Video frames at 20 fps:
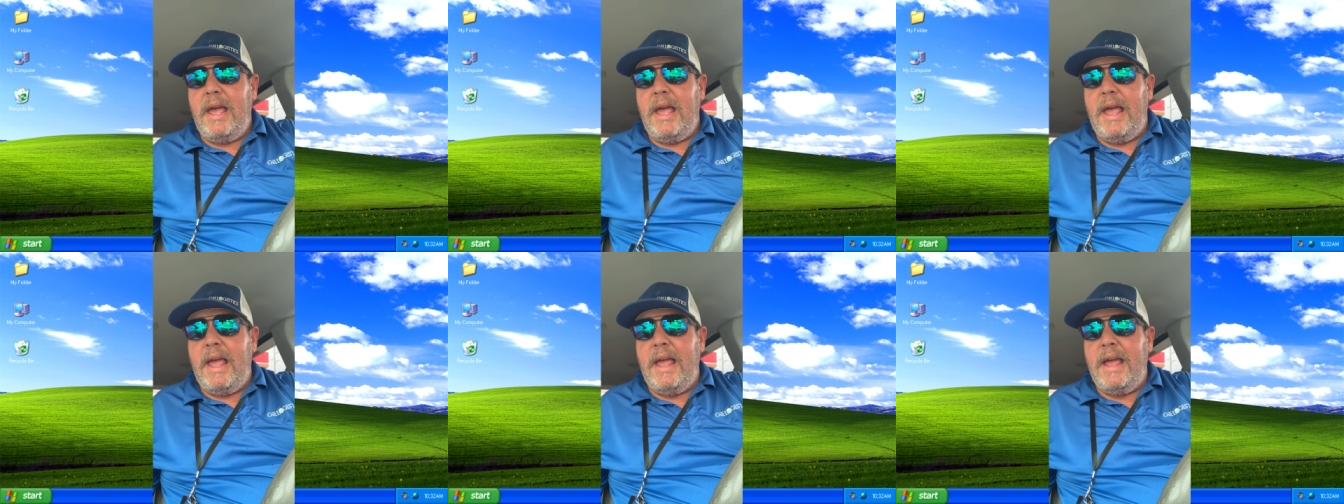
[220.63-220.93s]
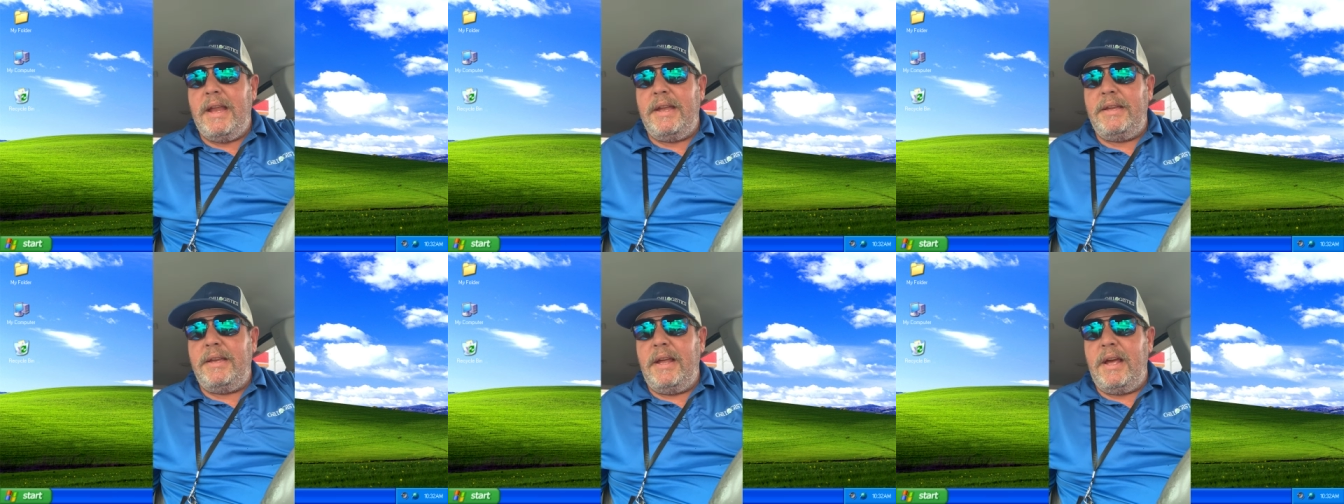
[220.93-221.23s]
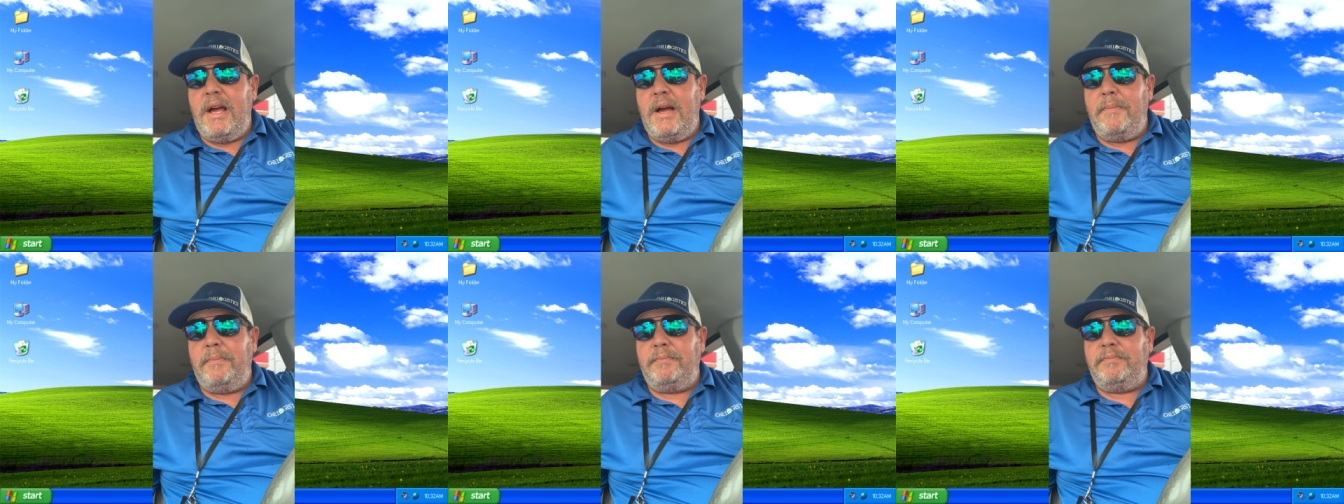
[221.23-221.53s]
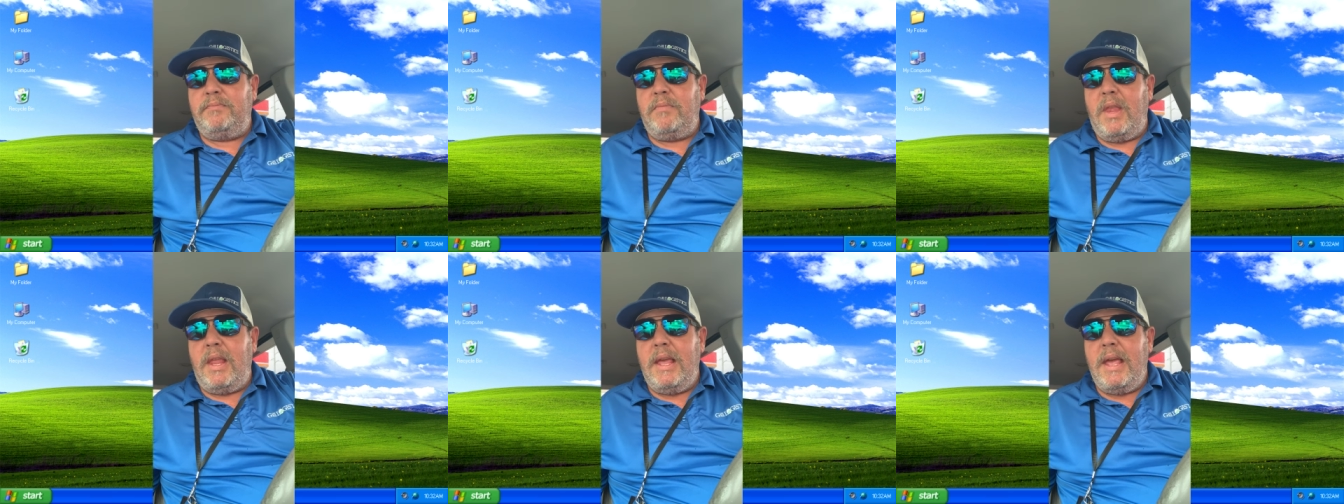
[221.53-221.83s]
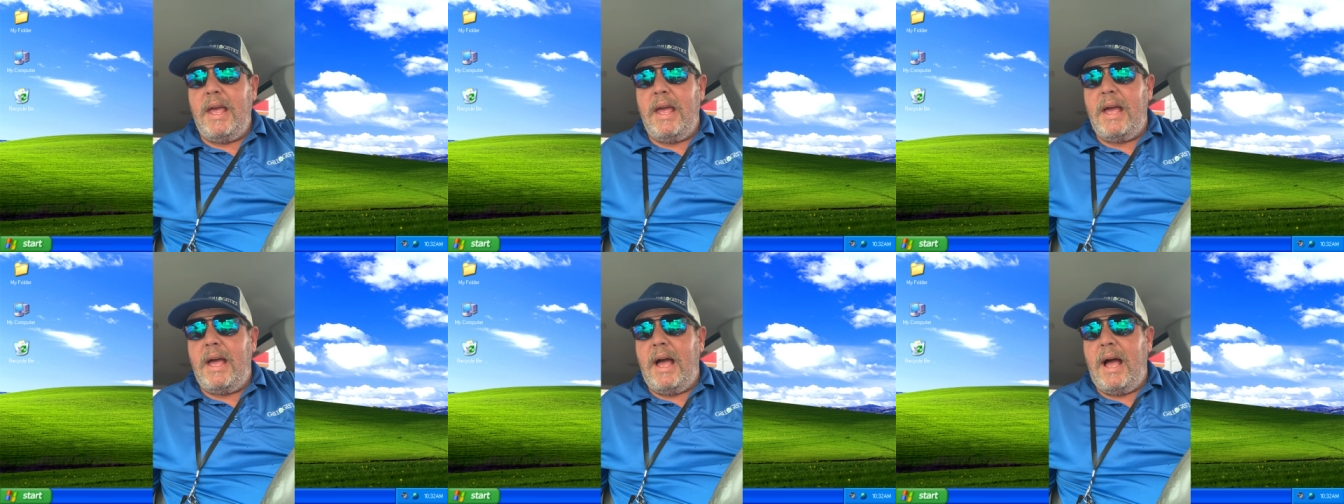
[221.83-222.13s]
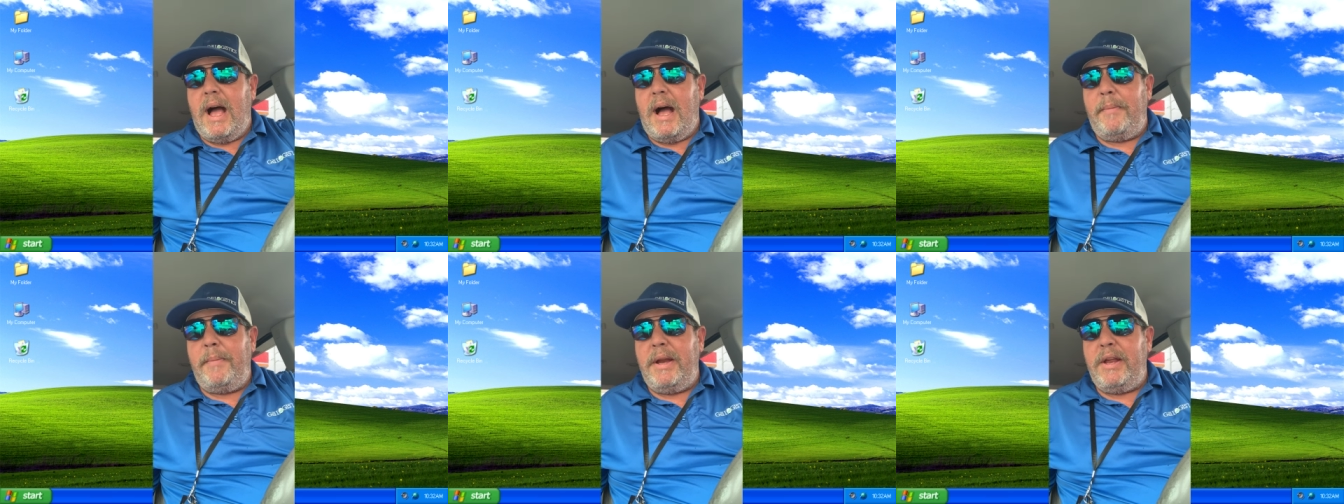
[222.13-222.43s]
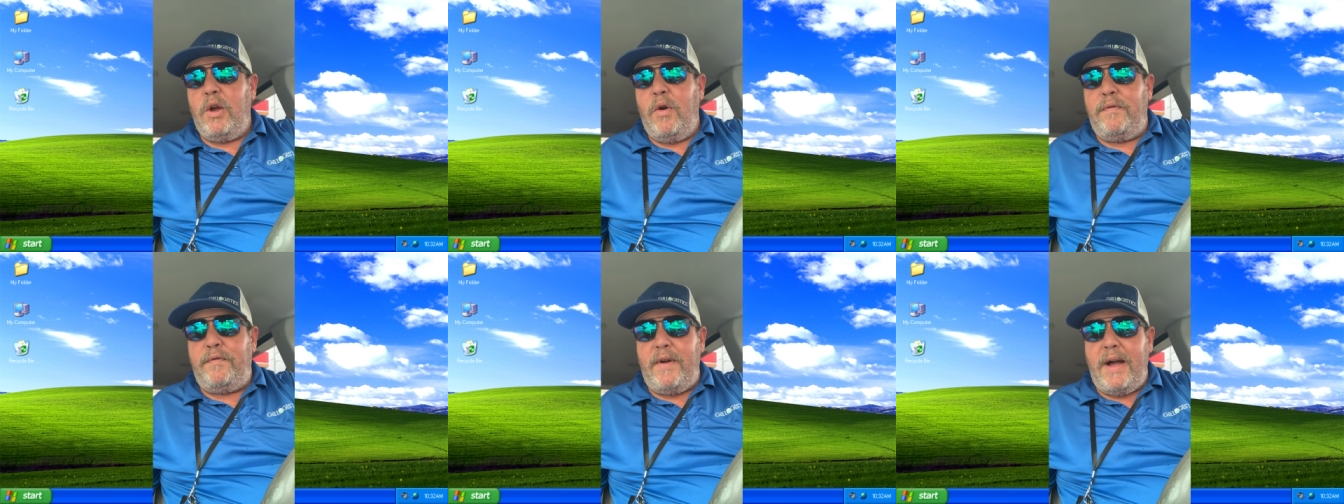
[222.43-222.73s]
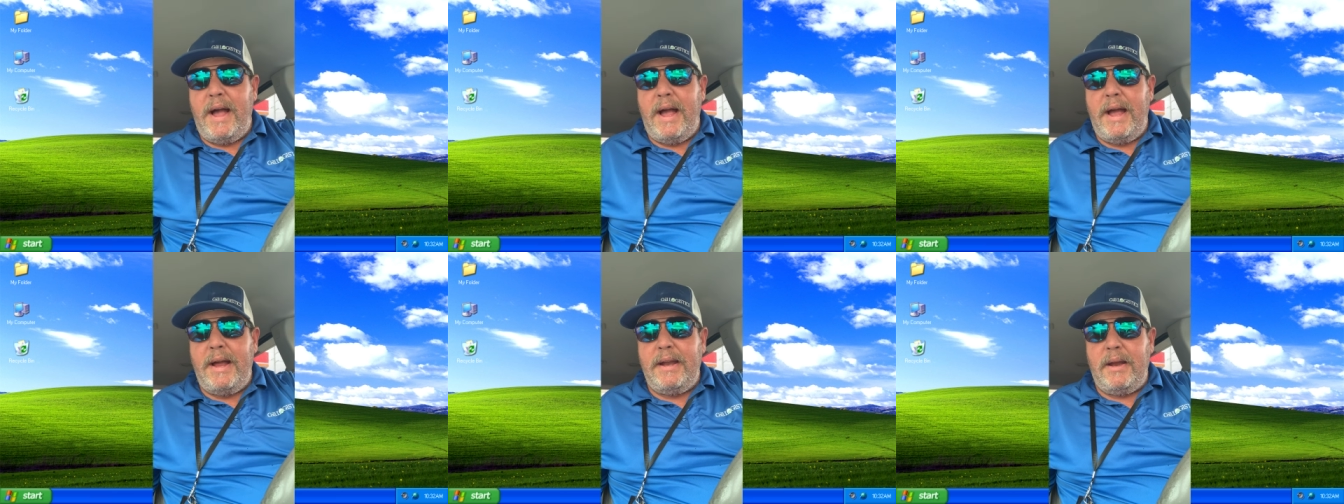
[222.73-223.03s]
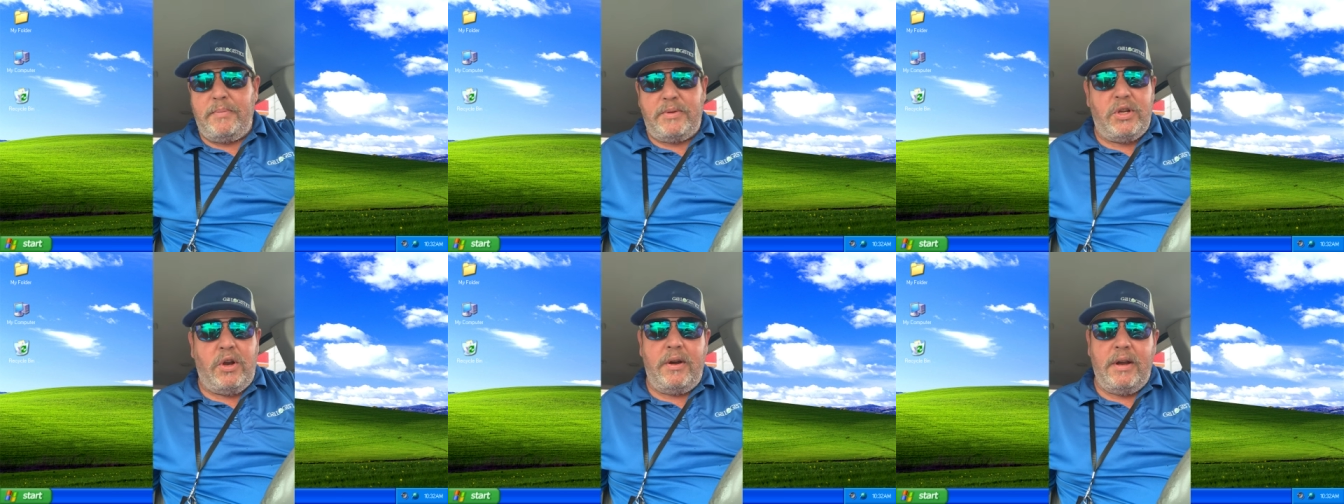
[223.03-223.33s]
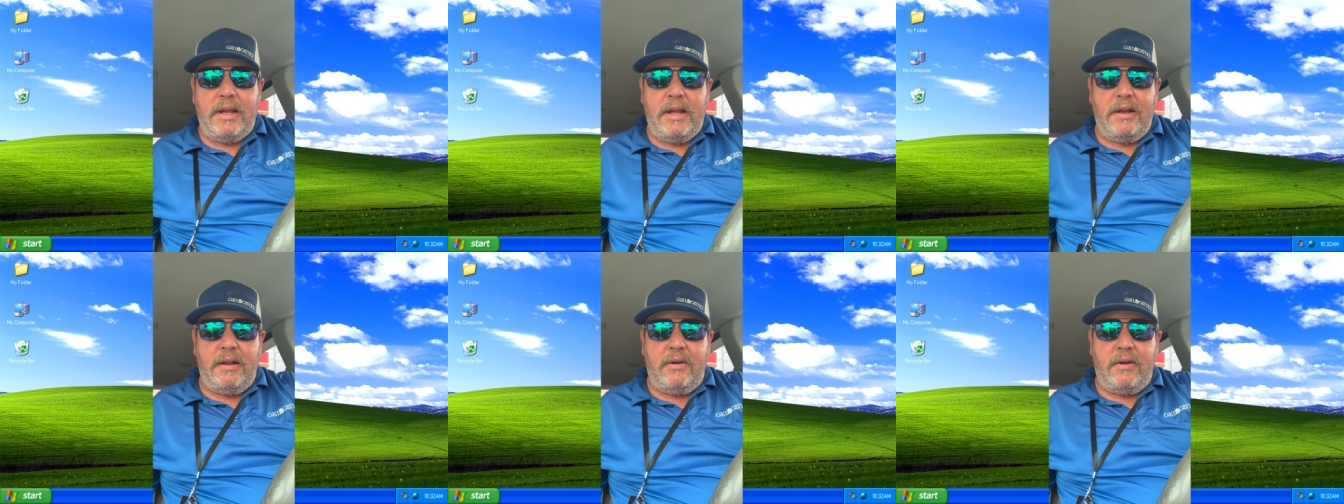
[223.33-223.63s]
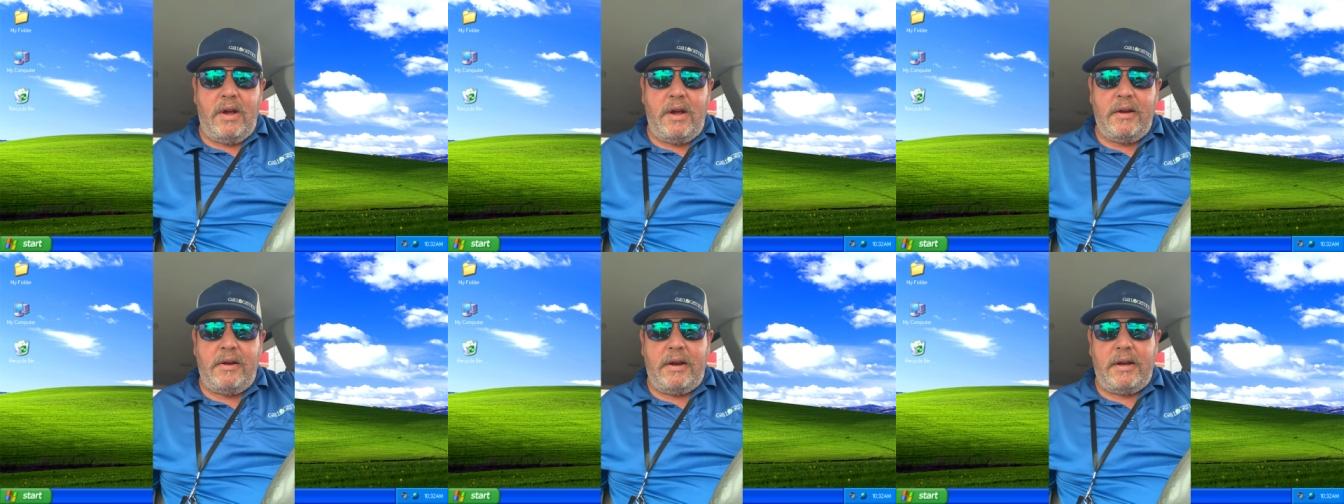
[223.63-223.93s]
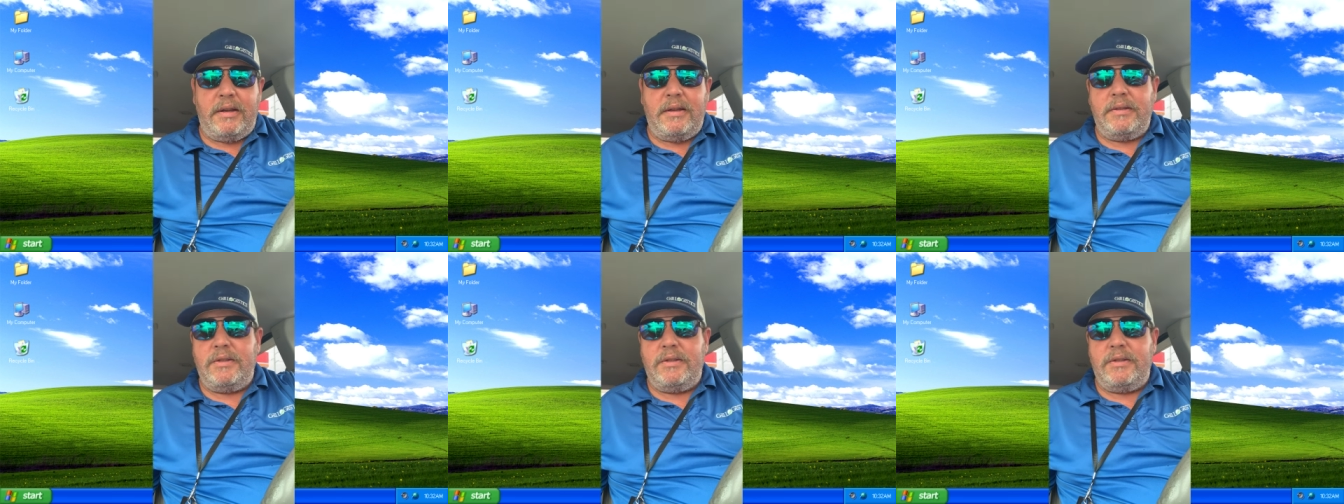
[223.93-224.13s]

And um, I'm going to go find, I'm starting to get a little hungry.